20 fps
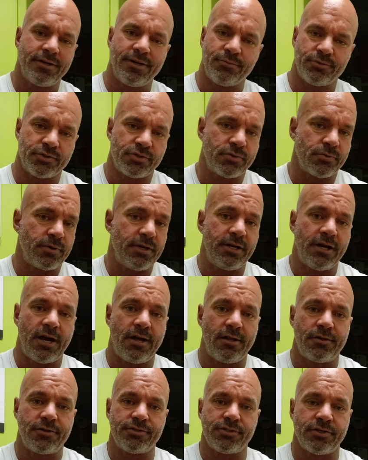It was
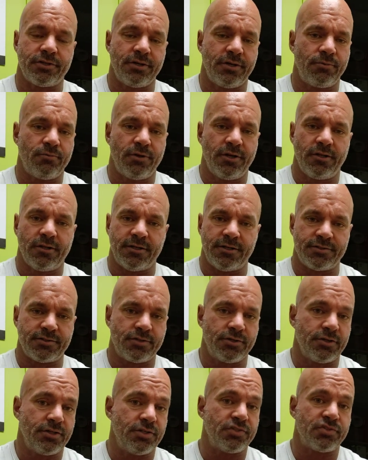$3 at Goodwill, and it's
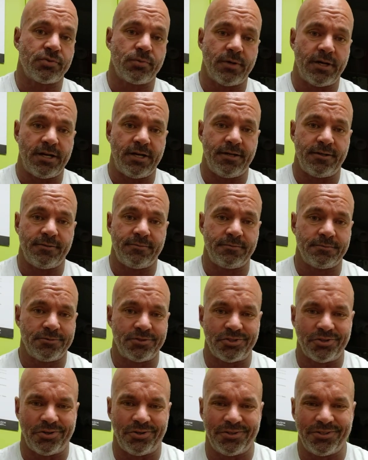good to sweat in.
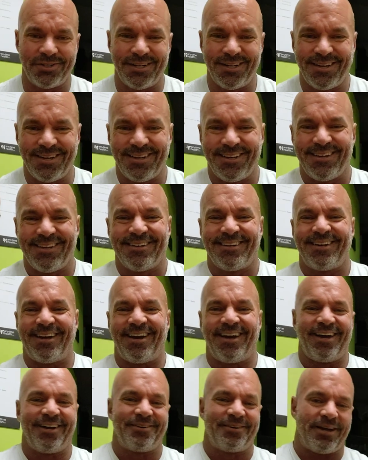So
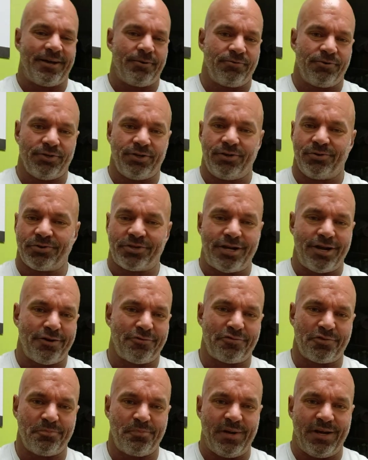I really don't care
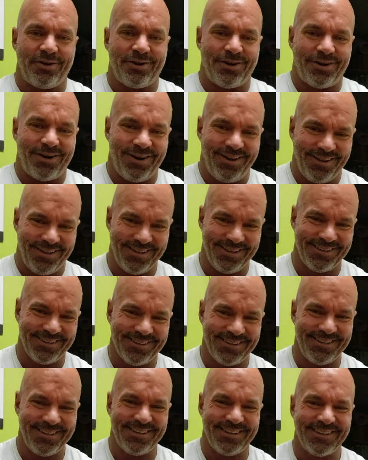for beer,
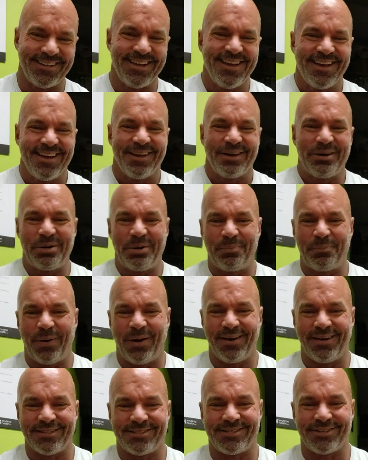
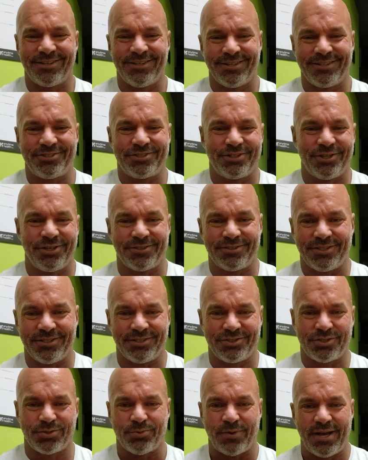but it's a good shirt to
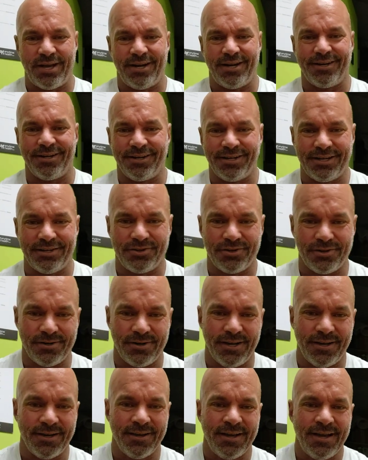sweat in and get
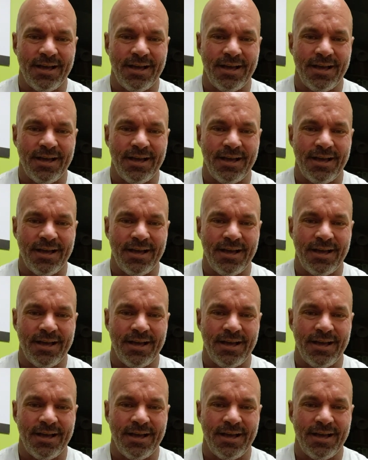dirty.